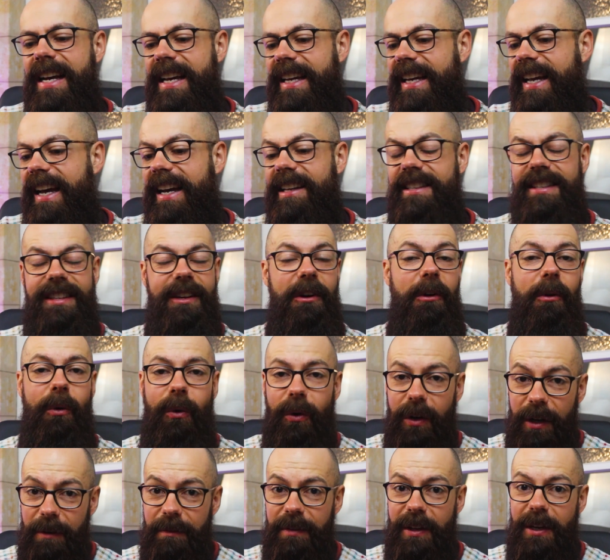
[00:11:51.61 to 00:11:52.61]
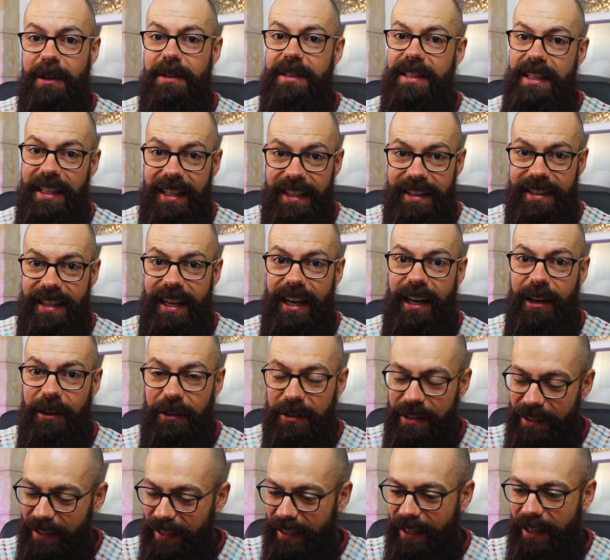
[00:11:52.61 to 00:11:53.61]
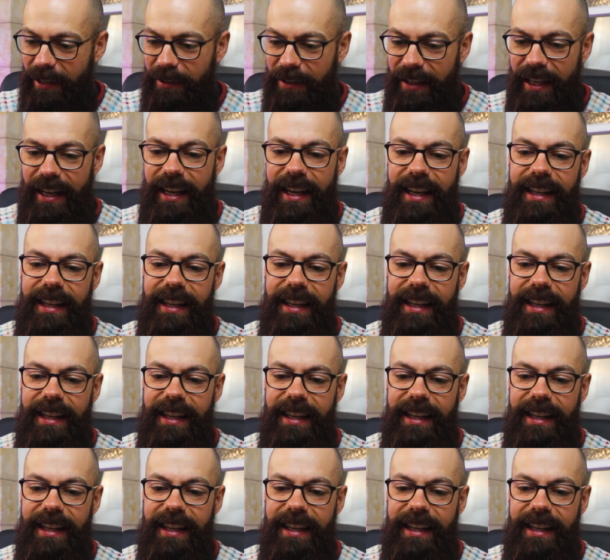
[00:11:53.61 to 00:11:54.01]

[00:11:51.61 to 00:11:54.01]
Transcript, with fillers: yes all of those details you know